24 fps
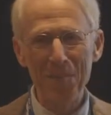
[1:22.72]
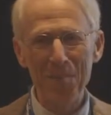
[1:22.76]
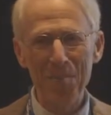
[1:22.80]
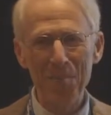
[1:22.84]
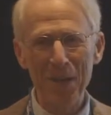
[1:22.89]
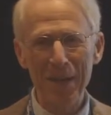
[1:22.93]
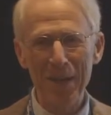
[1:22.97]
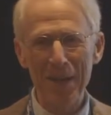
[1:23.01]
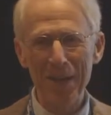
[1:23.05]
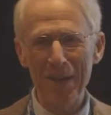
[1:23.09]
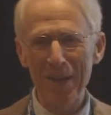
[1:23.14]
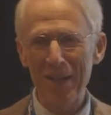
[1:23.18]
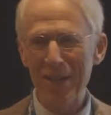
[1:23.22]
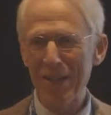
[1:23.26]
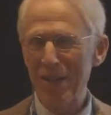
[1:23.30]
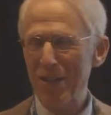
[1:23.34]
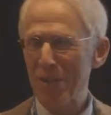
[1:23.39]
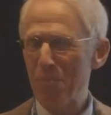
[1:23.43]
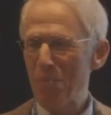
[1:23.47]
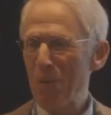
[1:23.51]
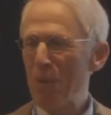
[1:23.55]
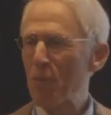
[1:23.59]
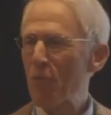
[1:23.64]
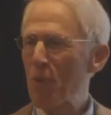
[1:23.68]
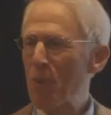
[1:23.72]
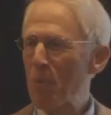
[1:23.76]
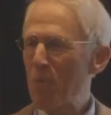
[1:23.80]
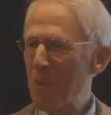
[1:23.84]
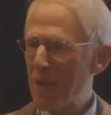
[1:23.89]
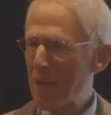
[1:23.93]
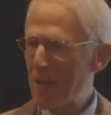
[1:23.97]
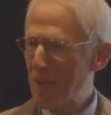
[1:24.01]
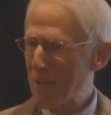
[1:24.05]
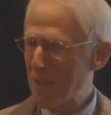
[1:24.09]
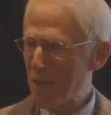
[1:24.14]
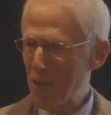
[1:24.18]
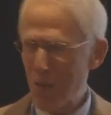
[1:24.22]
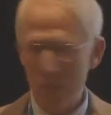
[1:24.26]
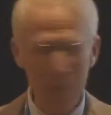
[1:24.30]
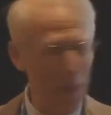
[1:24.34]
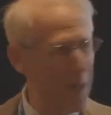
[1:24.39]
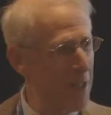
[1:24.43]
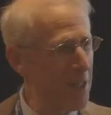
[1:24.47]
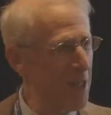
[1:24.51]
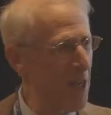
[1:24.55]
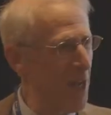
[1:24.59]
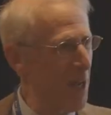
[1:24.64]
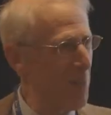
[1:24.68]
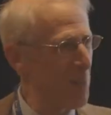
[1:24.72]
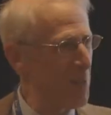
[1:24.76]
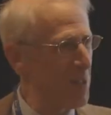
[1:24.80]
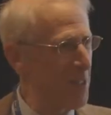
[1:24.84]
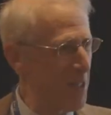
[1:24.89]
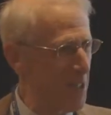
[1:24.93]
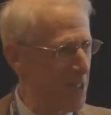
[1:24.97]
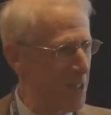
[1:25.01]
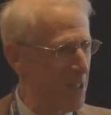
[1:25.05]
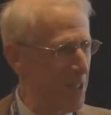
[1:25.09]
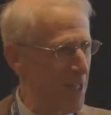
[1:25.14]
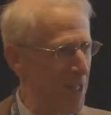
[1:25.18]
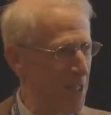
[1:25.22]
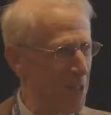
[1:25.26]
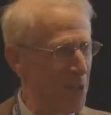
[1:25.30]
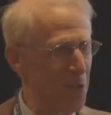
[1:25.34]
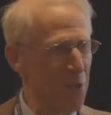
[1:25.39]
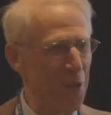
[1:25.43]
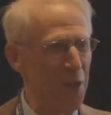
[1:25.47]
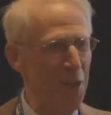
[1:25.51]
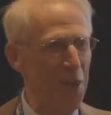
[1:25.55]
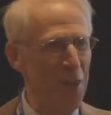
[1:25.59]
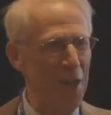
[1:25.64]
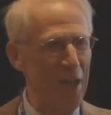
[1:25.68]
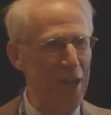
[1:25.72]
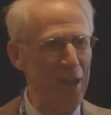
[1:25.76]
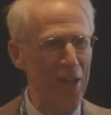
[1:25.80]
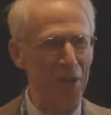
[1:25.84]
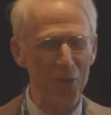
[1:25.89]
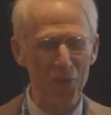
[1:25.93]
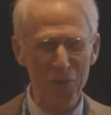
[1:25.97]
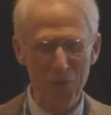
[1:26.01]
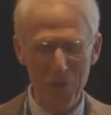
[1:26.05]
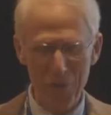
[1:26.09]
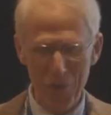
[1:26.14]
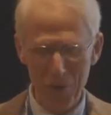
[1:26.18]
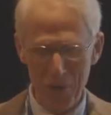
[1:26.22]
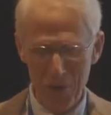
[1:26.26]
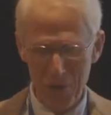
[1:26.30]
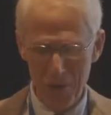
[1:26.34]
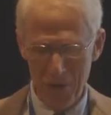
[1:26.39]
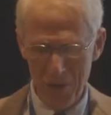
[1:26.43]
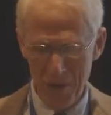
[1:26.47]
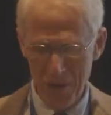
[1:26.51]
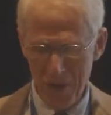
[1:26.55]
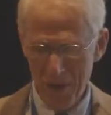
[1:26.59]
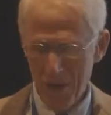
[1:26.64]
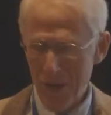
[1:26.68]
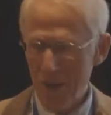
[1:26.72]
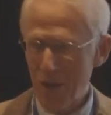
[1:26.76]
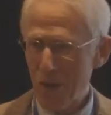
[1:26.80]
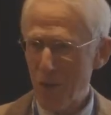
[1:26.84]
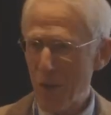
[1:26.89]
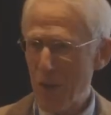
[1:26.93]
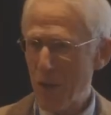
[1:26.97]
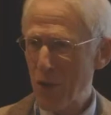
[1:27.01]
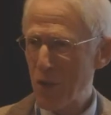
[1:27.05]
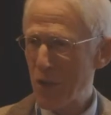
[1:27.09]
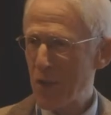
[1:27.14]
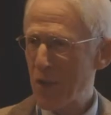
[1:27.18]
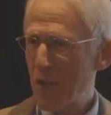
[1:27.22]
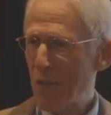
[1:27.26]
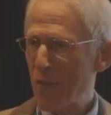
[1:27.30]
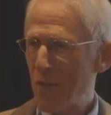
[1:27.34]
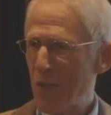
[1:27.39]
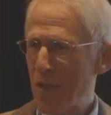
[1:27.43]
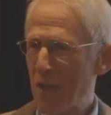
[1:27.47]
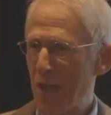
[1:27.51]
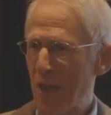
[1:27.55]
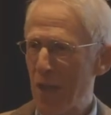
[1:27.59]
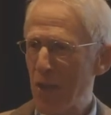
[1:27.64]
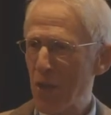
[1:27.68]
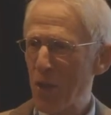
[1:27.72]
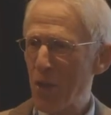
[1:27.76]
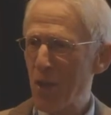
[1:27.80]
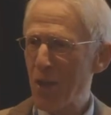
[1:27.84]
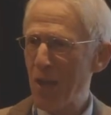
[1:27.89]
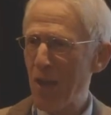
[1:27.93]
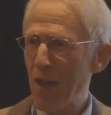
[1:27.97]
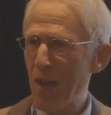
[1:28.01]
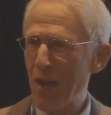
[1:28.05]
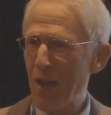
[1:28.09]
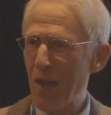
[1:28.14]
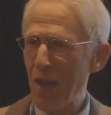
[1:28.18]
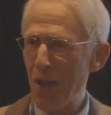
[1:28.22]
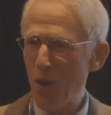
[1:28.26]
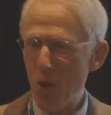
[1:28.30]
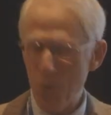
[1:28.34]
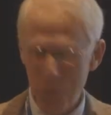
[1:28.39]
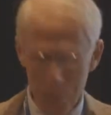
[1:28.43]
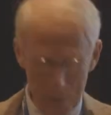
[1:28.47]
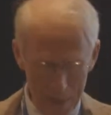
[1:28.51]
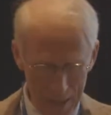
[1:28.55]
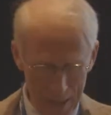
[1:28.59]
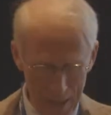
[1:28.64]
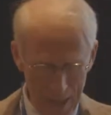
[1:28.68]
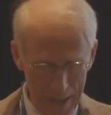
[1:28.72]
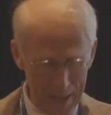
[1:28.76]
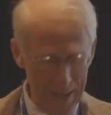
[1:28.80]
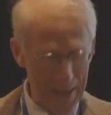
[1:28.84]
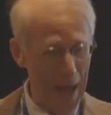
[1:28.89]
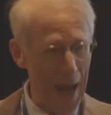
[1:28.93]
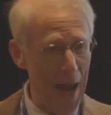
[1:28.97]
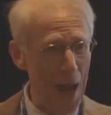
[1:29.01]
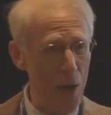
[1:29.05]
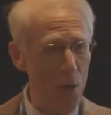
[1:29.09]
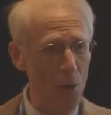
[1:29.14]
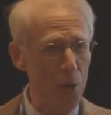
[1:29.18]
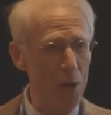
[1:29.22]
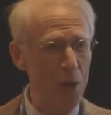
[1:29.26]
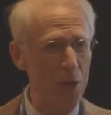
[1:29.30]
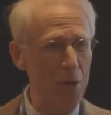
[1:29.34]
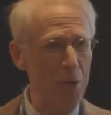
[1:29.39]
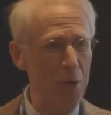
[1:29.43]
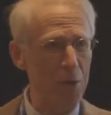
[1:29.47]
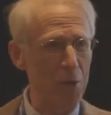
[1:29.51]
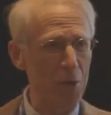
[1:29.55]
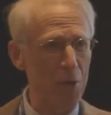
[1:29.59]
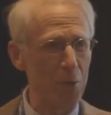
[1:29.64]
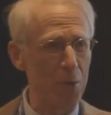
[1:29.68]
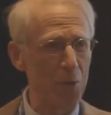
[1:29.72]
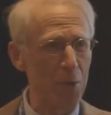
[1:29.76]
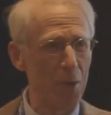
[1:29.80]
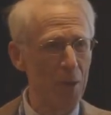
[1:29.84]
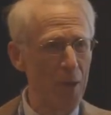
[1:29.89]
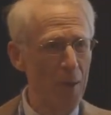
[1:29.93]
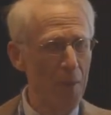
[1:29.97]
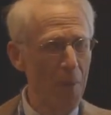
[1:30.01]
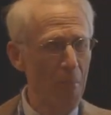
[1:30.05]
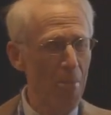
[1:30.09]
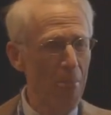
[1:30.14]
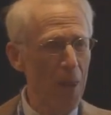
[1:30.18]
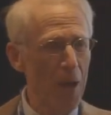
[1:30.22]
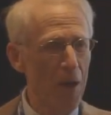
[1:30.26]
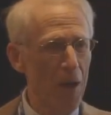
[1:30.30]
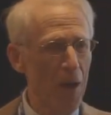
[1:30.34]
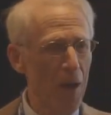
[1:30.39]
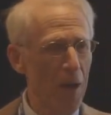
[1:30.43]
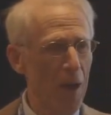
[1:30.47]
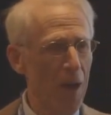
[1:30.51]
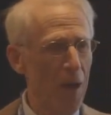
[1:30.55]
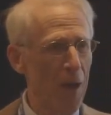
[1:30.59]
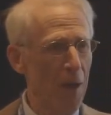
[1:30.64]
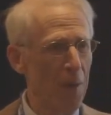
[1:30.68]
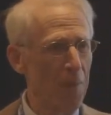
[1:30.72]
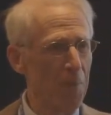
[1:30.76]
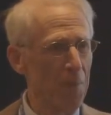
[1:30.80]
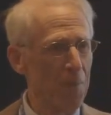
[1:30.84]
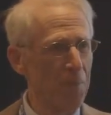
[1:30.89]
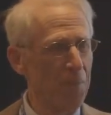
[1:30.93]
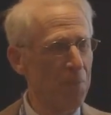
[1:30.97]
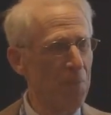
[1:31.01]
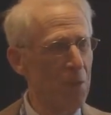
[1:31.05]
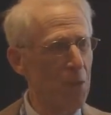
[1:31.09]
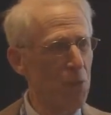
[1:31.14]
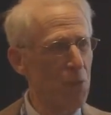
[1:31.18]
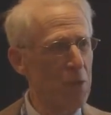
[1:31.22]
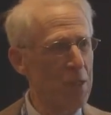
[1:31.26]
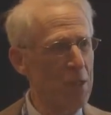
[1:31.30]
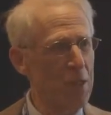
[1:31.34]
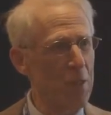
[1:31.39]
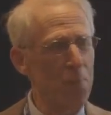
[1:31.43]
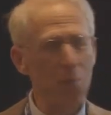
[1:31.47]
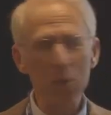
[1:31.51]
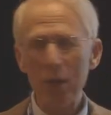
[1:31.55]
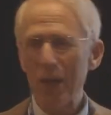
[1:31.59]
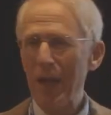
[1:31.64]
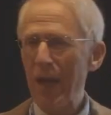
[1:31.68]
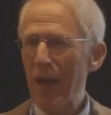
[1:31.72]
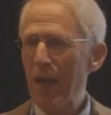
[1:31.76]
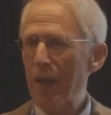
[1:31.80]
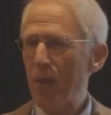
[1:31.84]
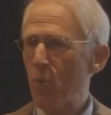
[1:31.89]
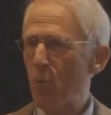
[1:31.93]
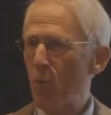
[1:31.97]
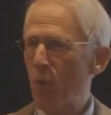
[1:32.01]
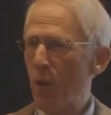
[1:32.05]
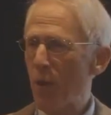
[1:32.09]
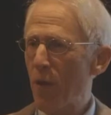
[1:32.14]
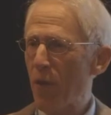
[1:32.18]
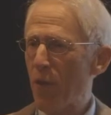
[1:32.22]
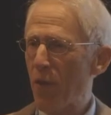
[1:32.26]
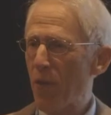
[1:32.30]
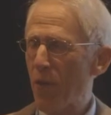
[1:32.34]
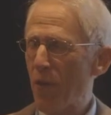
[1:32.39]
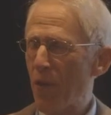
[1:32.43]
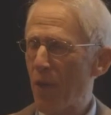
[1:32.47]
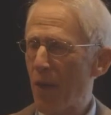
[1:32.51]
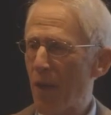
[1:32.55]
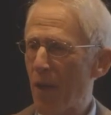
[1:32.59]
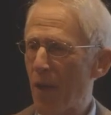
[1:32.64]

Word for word: But it's been repeated so many times since then, so I thank you for your gracious invitation, and I hope in the next hour to reciprocate with